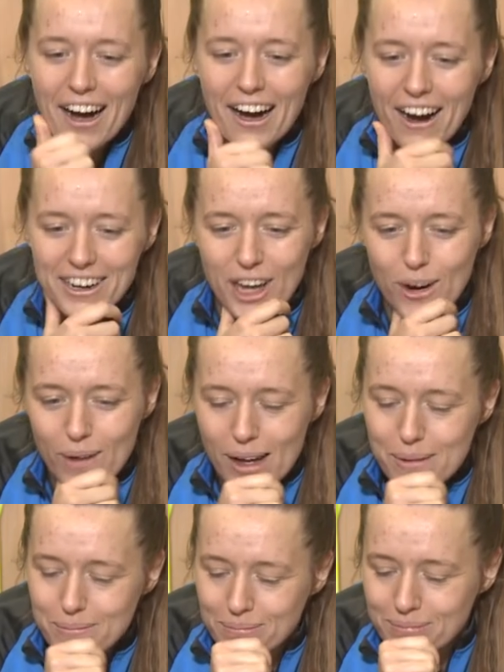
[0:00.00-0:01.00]
I know
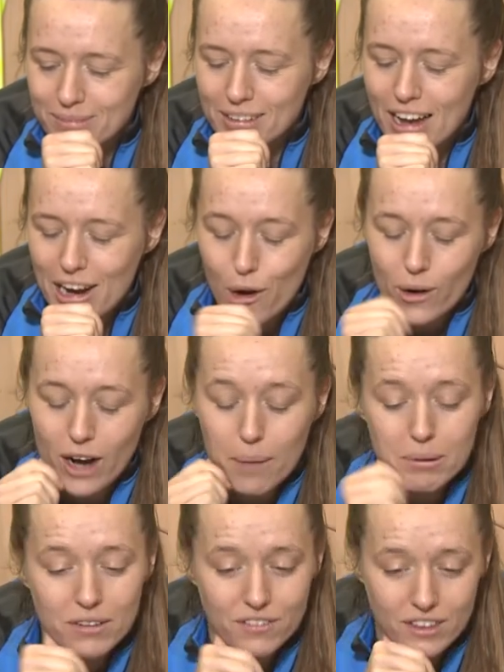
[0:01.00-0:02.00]
a
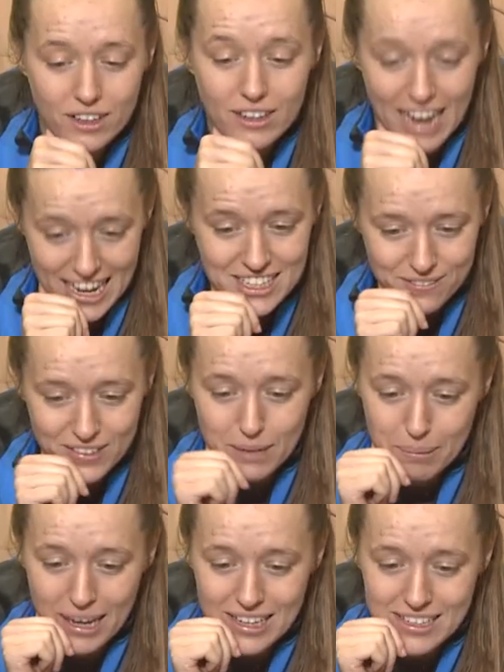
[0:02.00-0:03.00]
couple of the Aston Villa
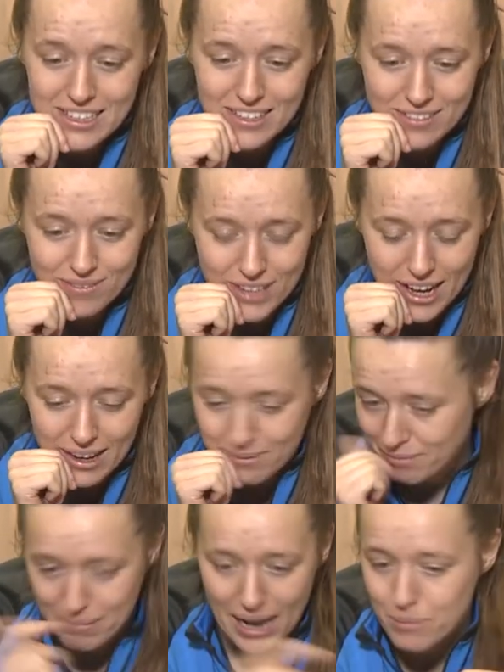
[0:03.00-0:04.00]
players,
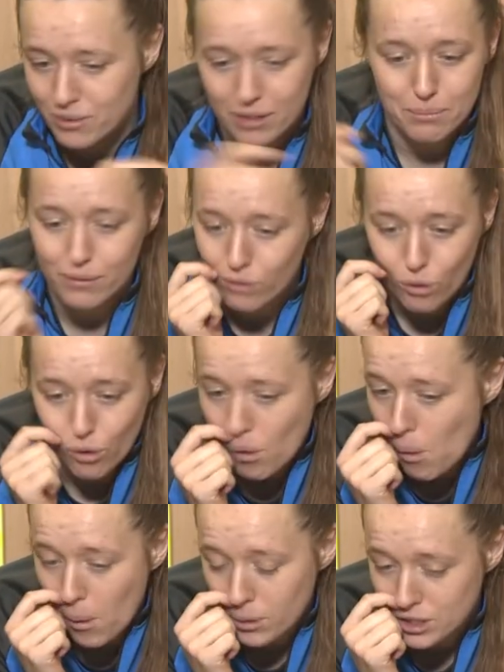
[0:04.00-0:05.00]
played with them before
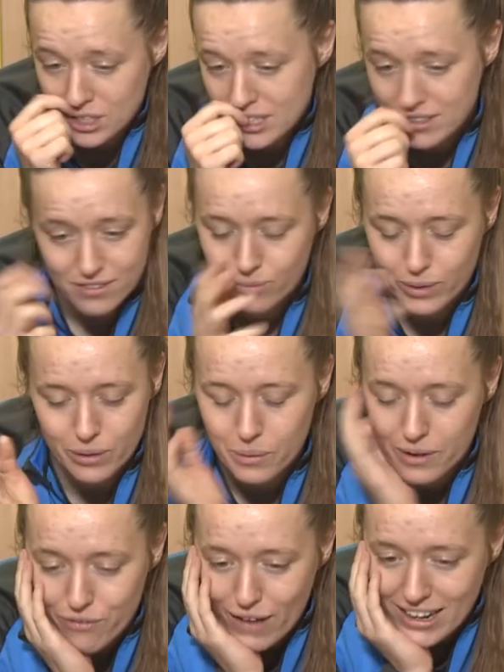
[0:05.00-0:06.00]
or just
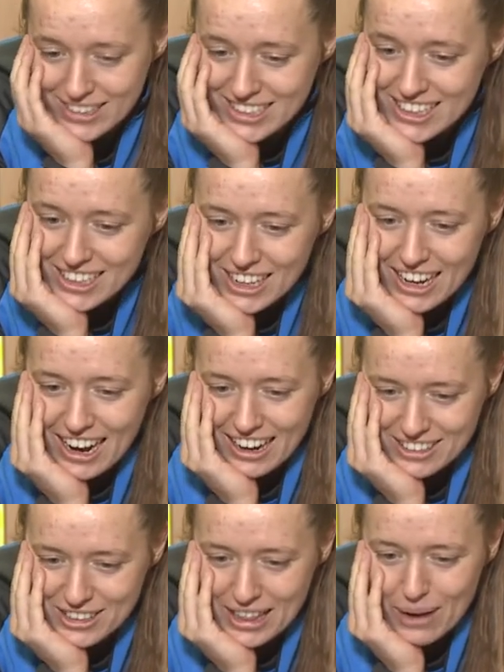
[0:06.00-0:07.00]
were friends.
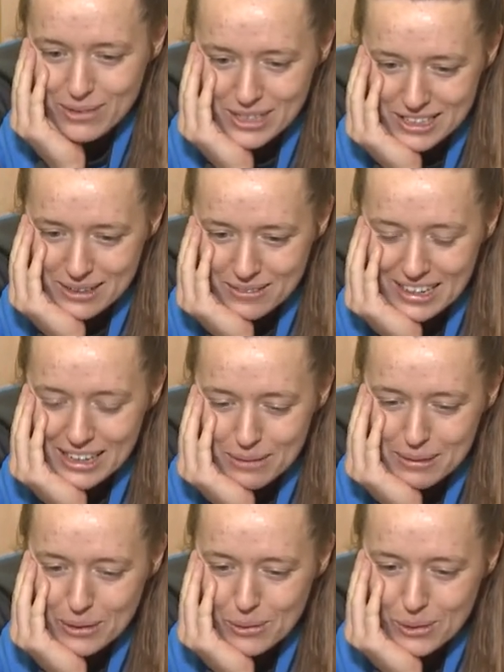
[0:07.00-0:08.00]
And so that was a little
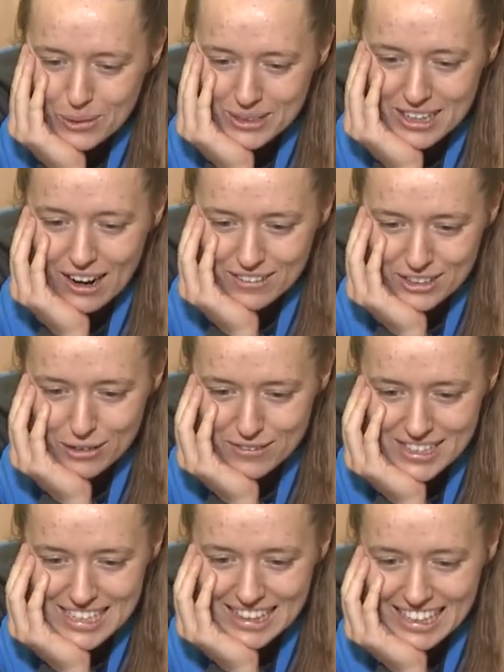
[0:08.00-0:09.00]
bit awkward after,
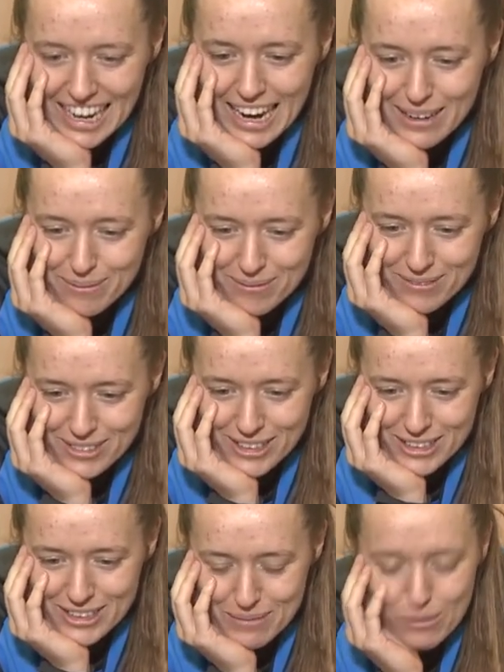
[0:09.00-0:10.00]
obviously, the game.
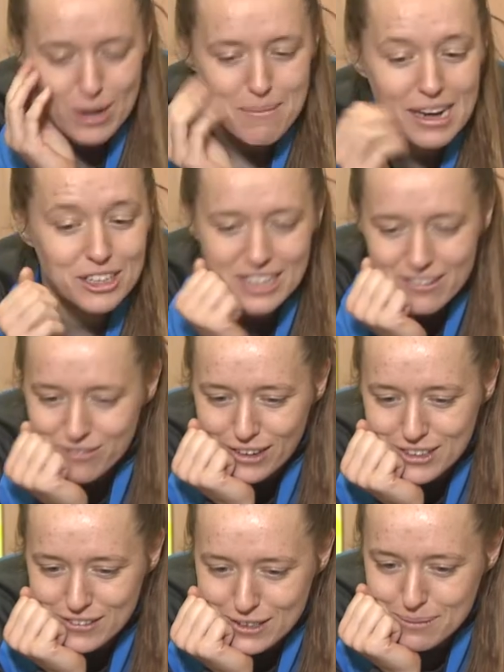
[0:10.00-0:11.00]
They didn't want to mention it in
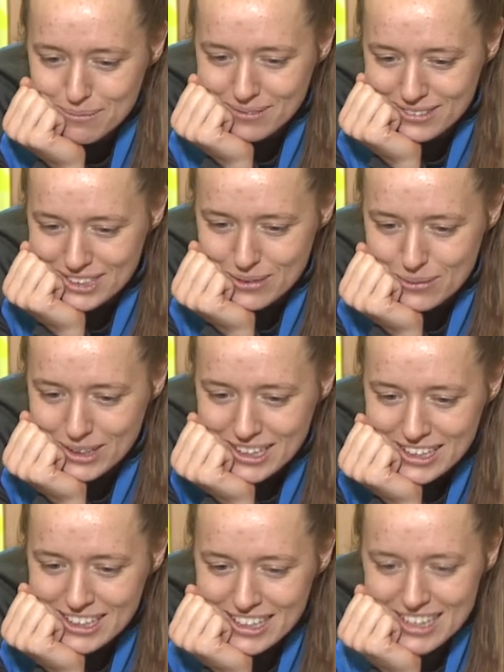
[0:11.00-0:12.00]
front of them,
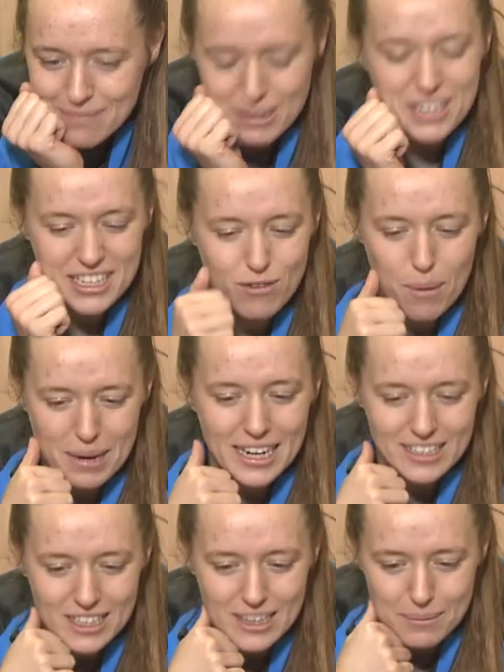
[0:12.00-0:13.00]
but you did rub it
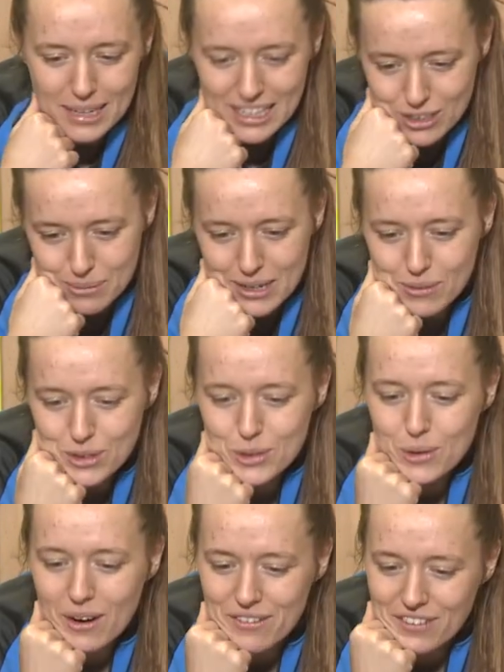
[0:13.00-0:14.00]
into them a little bit, which was
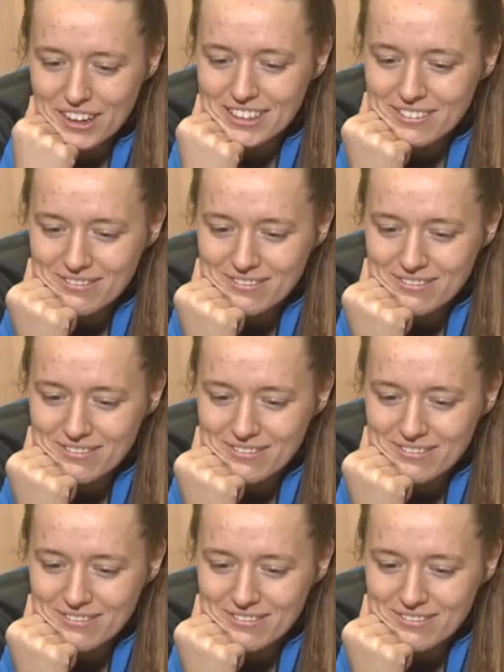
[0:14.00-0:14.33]
quite fun.